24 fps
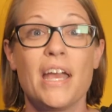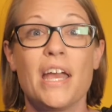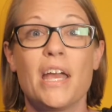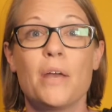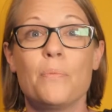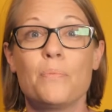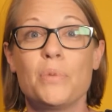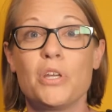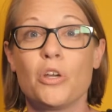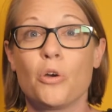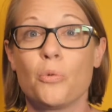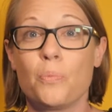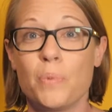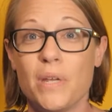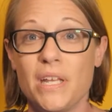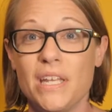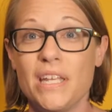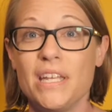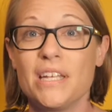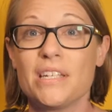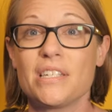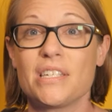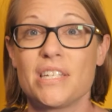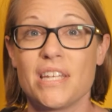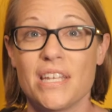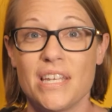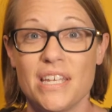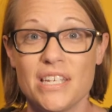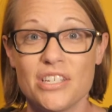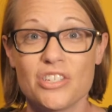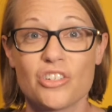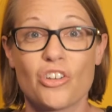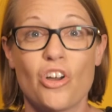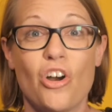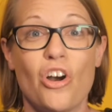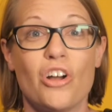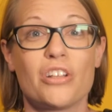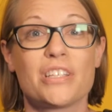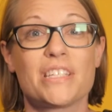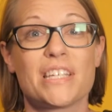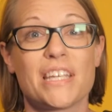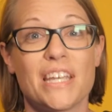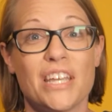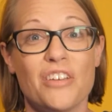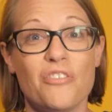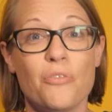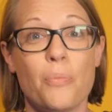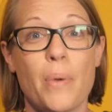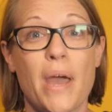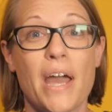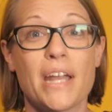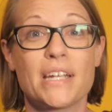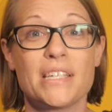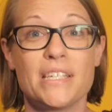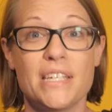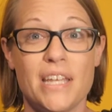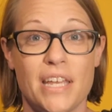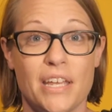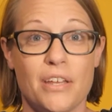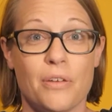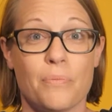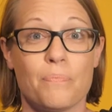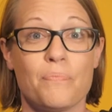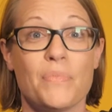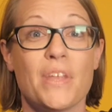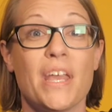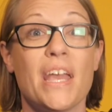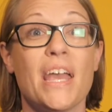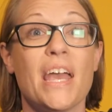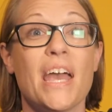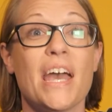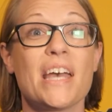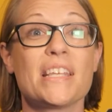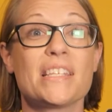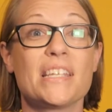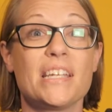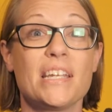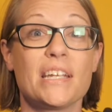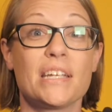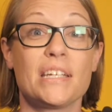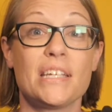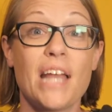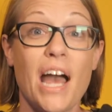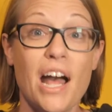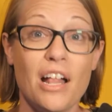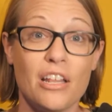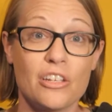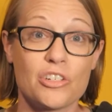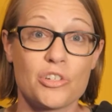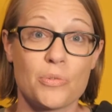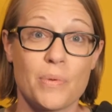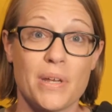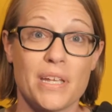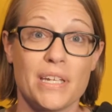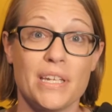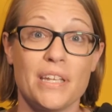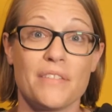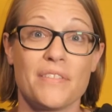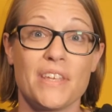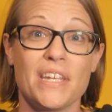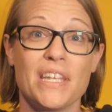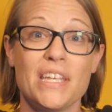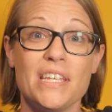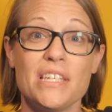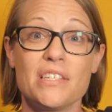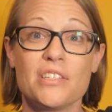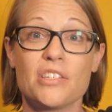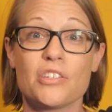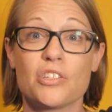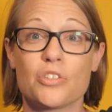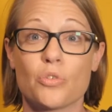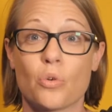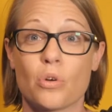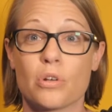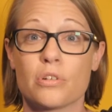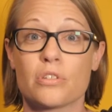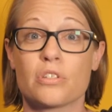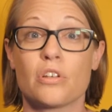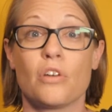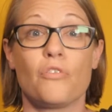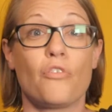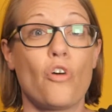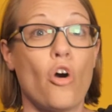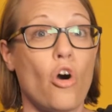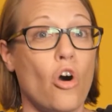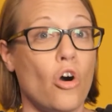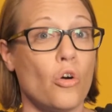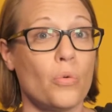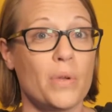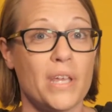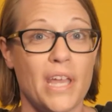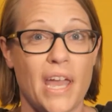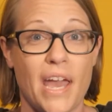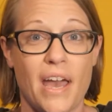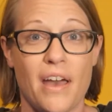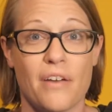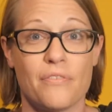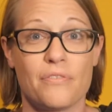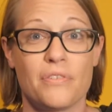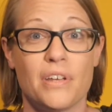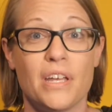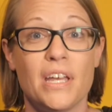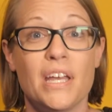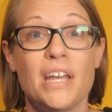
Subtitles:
and be obedient to His call to give back to Him as an acknowledgement that He's the source of all we have.